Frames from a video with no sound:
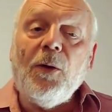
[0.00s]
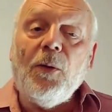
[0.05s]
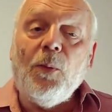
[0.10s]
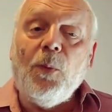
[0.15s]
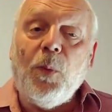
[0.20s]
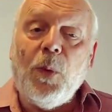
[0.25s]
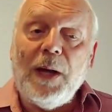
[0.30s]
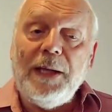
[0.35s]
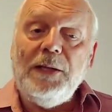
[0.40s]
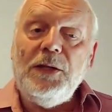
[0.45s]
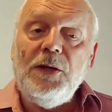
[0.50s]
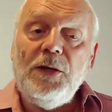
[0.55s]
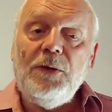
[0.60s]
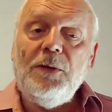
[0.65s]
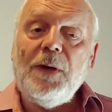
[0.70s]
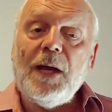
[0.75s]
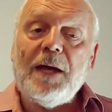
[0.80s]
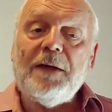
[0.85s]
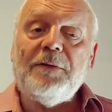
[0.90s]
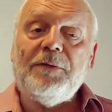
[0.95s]
When you
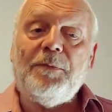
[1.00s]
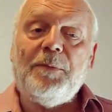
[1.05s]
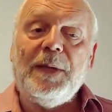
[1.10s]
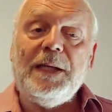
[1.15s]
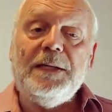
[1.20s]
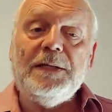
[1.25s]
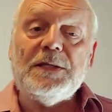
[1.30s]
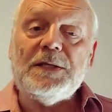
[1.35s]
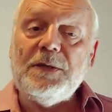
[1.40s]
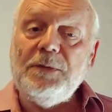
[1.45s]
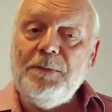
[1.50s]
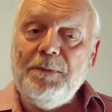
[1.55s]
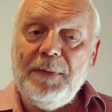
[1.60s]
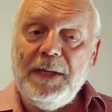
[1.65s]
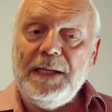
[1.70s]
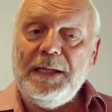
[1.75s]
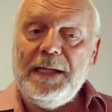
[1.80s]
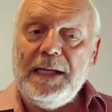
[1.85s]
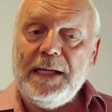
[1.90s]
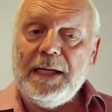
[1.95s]
have been to
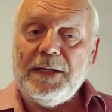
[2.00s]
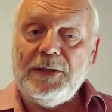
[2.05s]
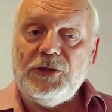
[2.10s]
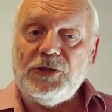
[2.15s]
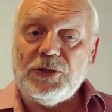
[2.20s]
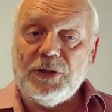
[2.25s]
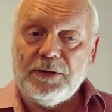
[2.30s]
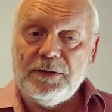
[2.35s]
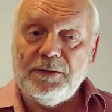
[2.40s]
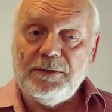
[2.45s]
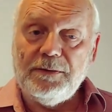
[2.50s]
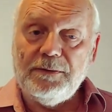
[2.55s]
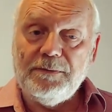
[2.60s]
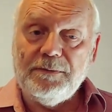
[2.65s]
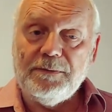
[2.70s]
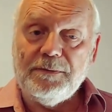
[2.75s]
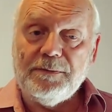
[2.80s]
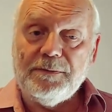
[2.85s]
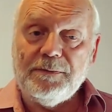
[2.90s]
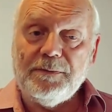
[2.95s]
mediation,
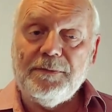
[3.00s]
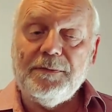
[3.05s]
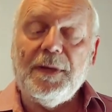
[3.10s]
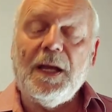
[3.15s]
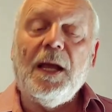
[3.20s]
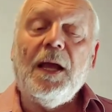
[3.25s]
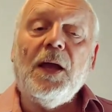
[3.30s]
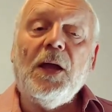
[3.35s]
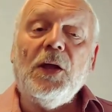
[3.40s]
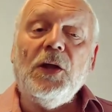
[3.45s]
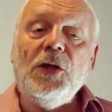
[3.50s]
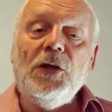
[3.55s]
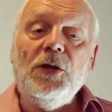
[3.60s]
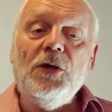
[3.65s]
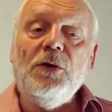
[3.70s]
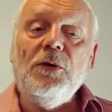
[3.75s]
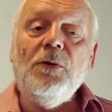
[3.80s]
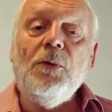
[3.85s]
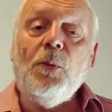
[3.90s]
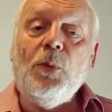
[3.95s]

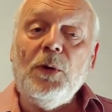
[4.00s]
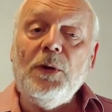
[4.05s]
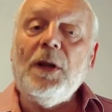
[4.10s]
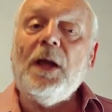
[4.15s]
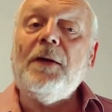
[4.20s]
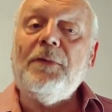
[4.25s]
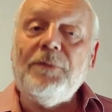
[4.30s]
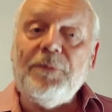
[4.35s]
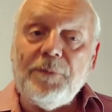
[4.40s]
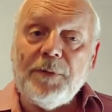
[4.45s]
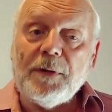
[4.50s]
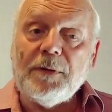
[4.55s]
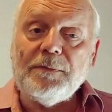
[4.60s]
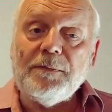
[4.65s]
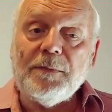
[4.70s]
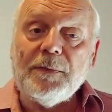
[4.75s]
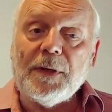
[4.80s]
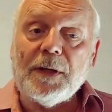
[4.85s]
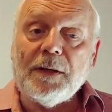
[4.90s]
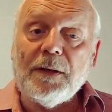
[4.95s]
you will have
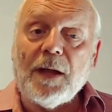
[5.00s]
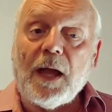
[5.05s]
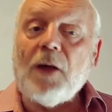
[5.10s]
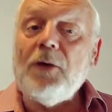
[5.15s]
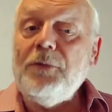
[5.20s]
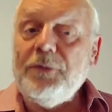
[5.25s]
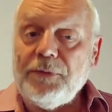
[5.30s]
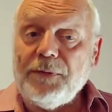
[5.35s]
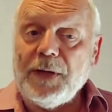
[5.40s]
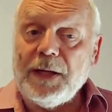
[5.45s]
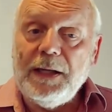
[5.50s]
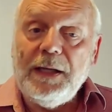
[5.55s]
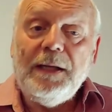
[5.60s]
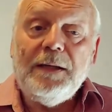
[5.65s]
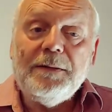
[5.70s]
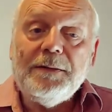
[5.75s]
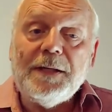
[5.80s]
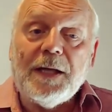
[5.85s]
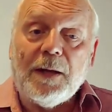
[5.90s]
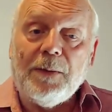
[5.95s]
hopefully
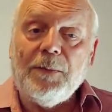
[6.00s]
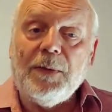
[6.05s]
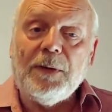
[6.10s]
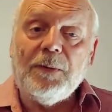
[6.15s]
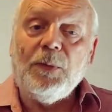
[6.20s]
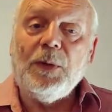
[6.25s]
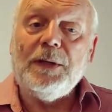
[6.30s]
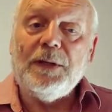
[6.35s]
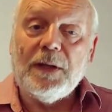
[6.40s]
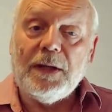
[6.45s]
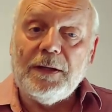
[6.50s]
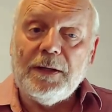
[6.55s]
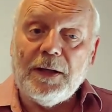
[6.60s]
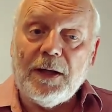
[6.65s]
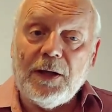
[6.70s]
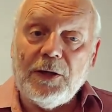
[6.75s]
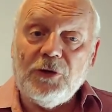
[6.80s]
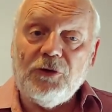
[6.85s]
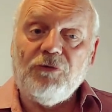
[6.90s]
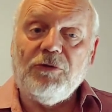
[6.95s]
come up with
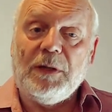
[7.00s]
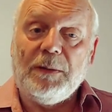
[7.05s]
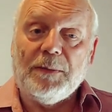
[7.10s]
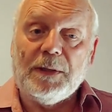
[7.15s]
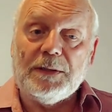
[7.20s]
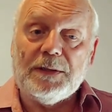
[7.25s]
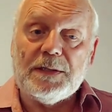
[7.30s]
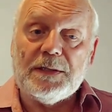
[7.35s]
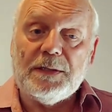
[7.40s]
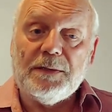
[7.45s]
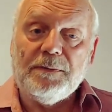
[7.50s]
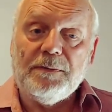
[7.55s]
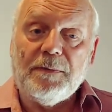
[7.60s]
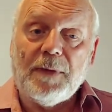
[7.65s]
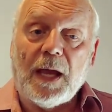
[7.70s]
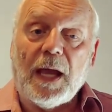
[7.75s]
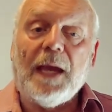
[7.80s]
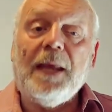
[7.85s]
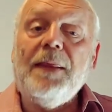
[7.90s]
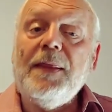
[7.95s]
an agreement,
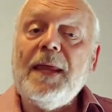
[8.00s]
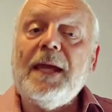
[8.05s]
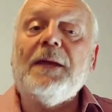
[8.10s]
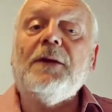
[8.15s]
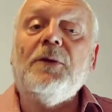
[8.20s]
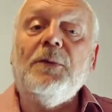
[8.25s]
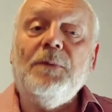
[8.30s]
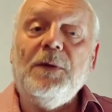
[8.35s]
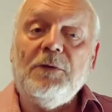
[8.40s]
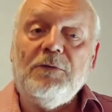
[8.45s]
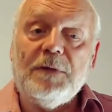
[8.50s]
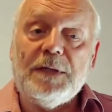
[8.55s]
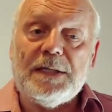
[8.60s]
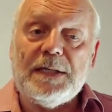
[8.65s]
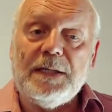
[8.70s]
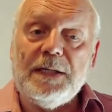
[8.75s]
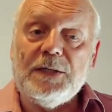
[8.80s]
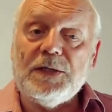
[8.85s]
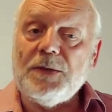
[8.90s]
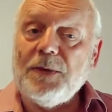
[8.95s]
and that can be
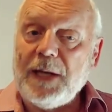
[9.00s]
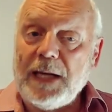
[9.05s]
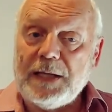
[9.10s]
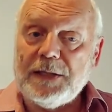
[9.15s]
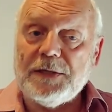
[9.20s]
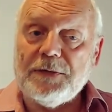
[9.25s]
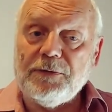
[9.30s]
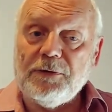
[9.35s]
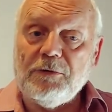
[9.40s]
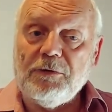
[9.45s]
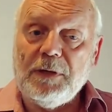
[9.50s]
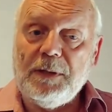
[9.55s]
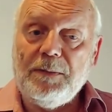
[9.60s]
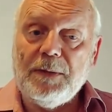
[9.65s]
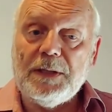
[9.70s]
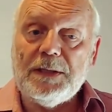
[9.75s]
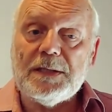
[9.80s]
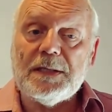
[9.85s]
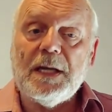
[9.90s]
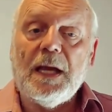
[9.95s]
written into a heads of
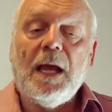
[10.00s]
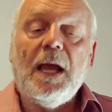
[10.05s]
agreement.